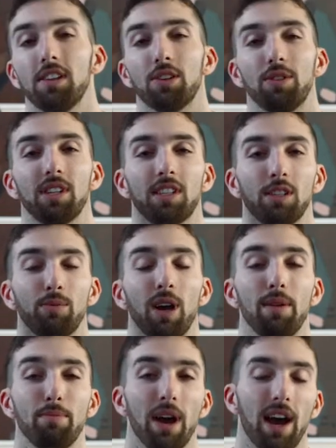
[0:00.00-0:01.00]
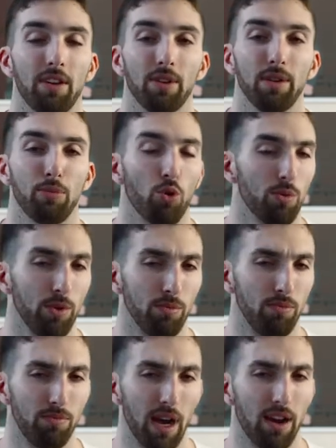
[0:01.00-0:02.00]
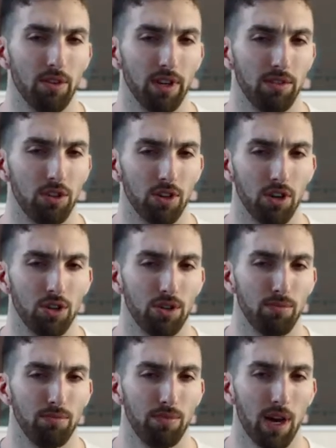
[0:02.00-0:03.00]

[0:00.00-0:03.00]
So this is my battery, portable battery charger,